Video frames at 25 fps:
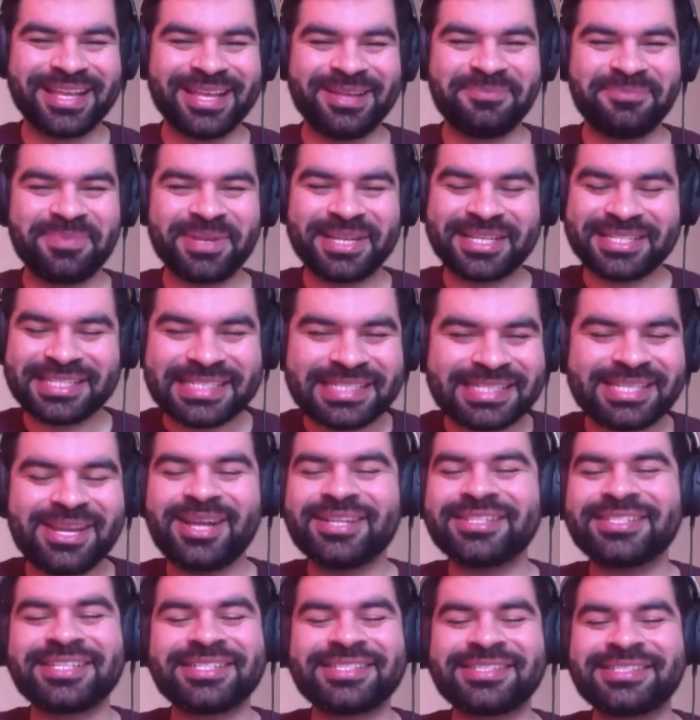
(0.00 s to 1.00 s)
Because it's
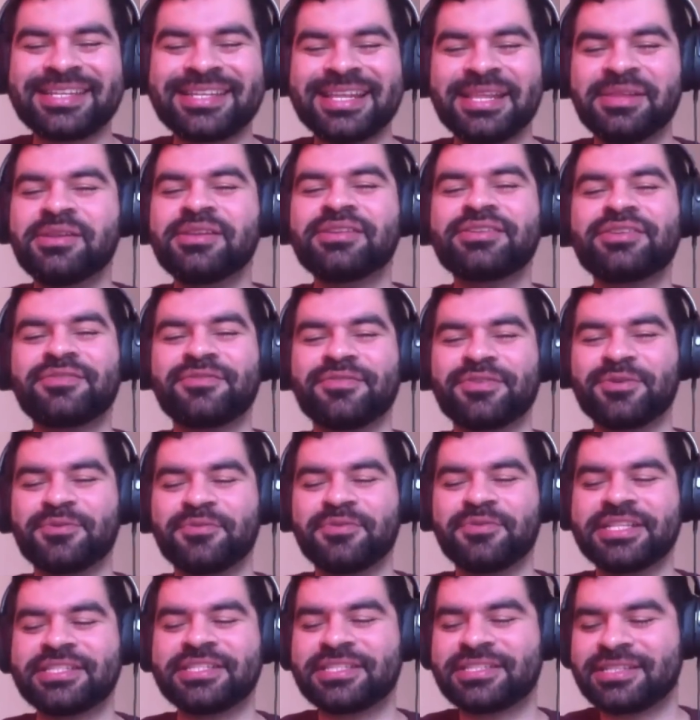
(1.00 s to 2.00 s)
not just an interview,
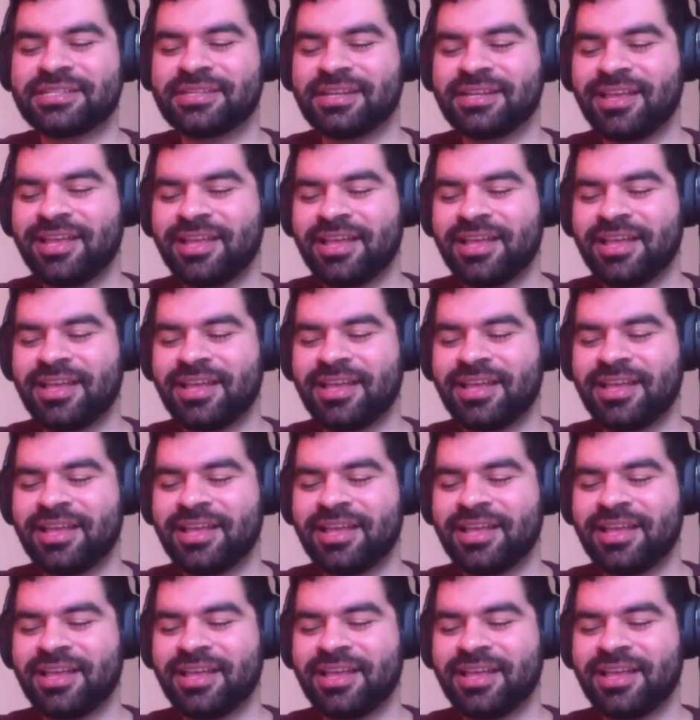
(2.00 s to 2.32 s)
it's